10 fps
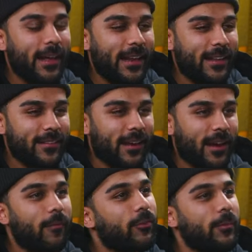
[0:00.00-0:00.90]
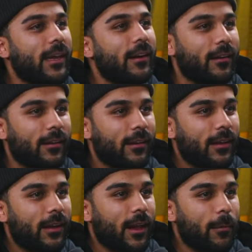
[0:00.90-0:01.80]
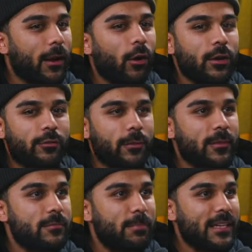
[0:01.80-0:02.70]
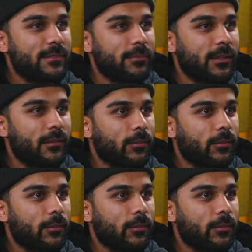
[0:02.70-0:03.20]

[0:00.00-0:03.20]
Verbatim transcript: And he's like, I'm from here. And I'm like, oh, you're from this basement.